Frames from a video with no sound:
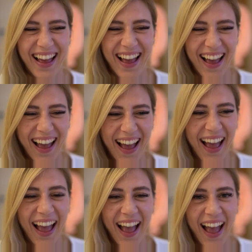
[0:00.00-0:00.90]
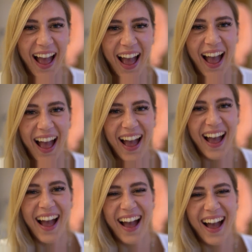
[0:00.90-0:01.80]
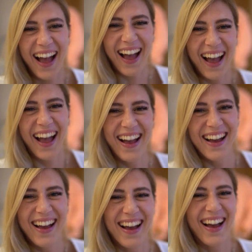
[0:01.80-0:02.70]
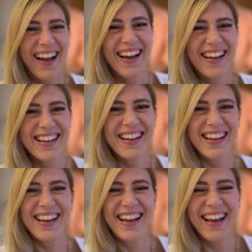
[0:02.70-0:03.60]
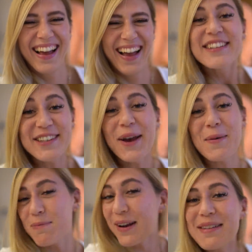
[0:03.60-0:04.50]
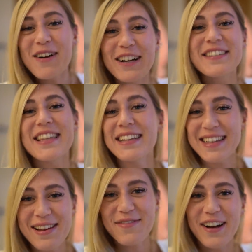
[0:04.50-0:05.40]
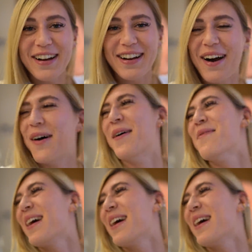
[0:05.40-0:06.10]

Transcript: By delivering food and recipes every week. So pretty much they deliver, oh